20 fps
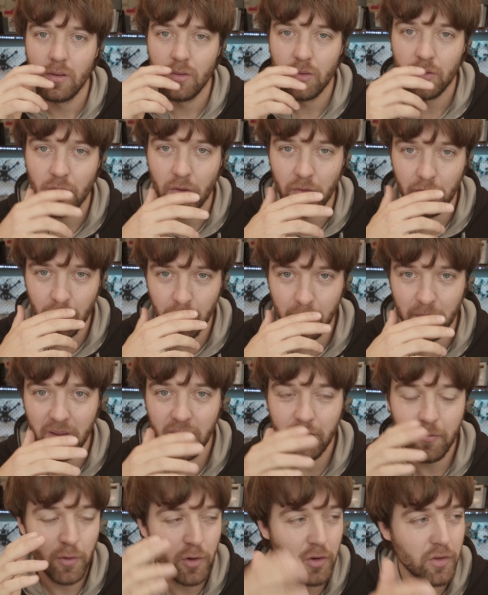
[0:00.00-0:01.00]
So for
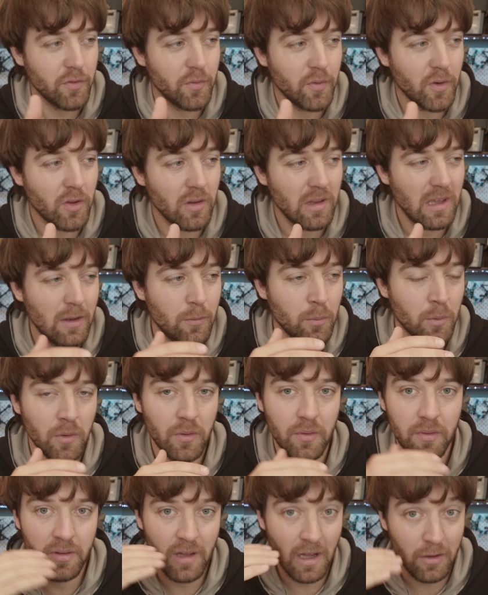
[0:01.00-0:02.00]
me, first of all, it will
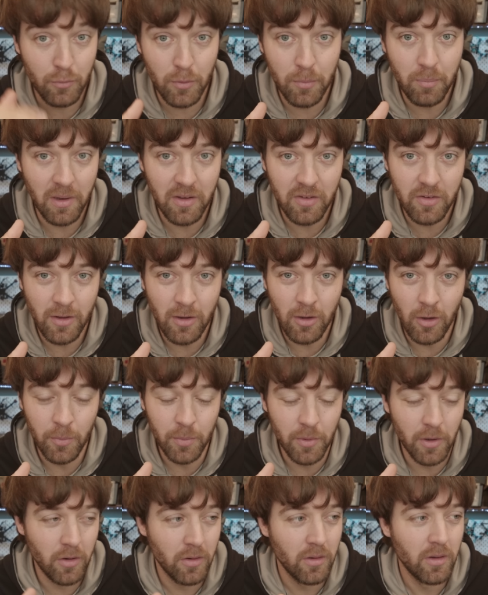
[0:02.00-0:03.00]
not replace the
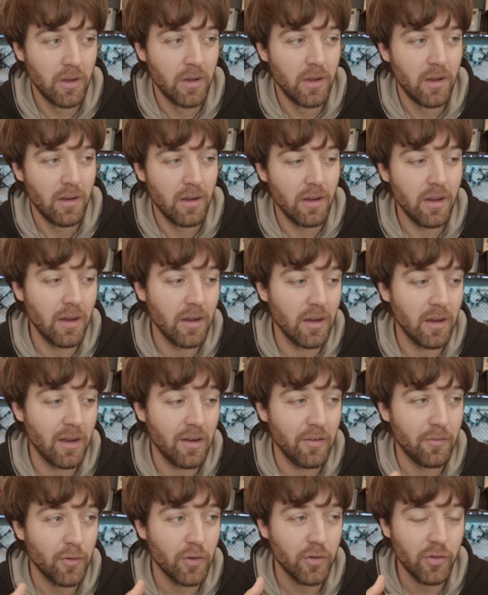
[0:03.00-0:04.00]
GoPro.
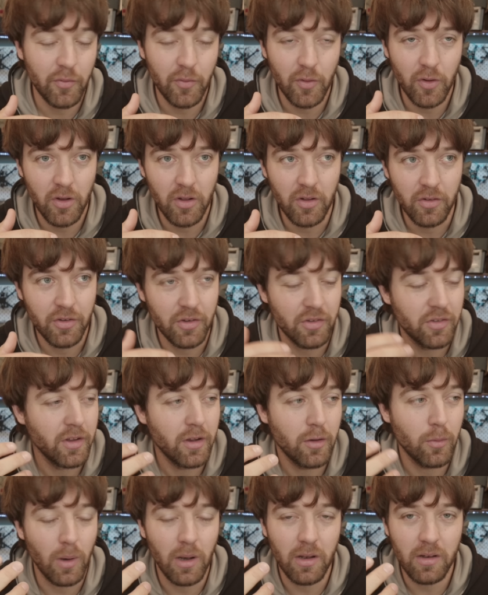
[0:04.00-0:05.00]
First of all, just the
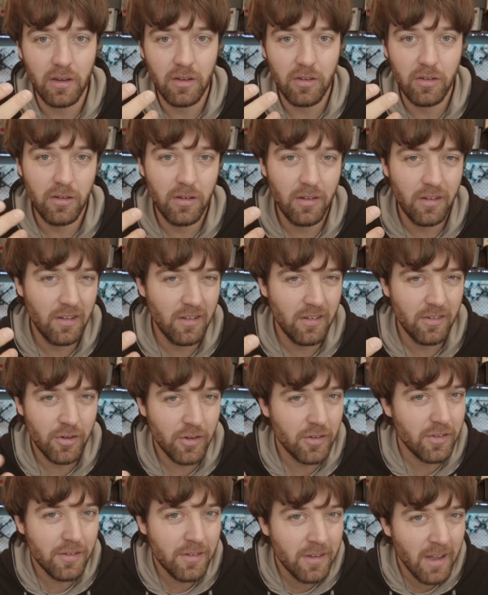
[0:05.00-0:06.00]
quality is
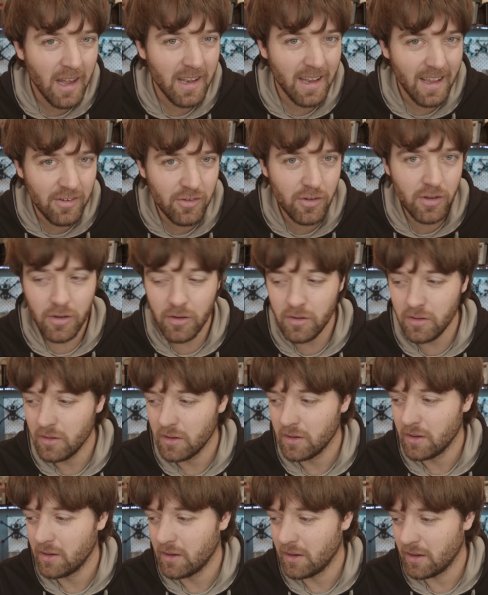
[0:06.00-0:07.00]
just not as good.
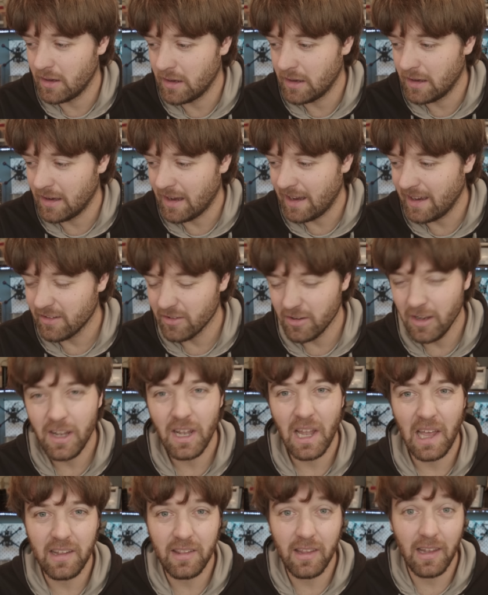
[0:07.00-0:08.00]
I actually
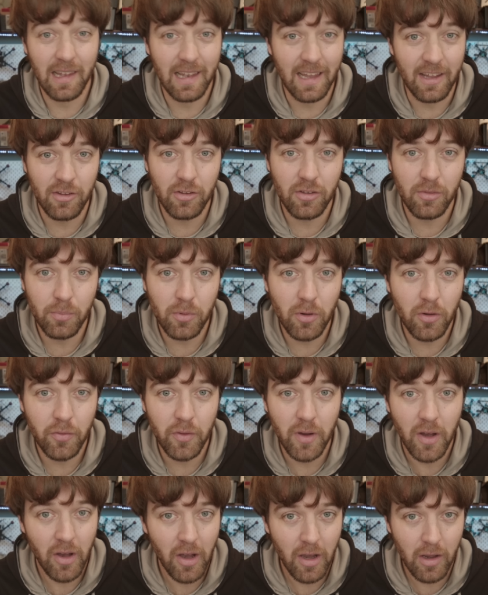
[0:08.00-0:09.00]
like the lens
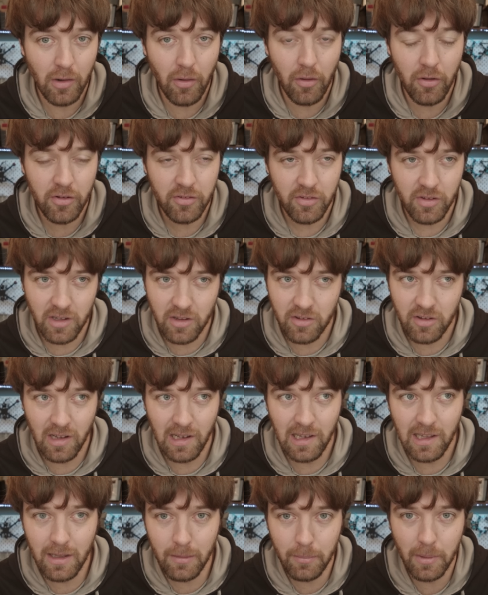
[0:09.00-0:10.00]
profile, how it looks. It's a
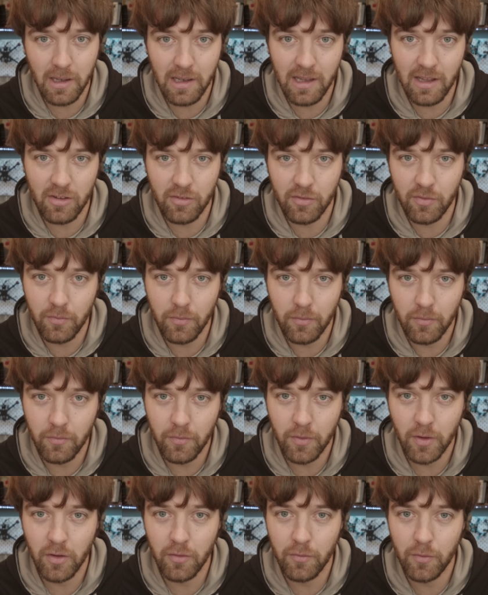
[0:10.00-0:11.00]
little bit less
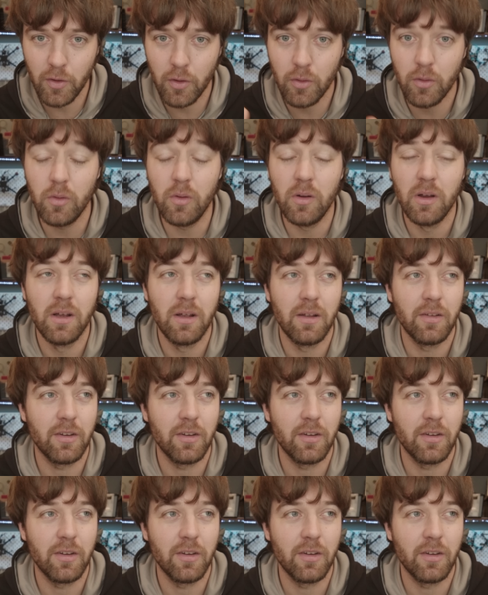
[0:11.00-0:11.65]
field of view.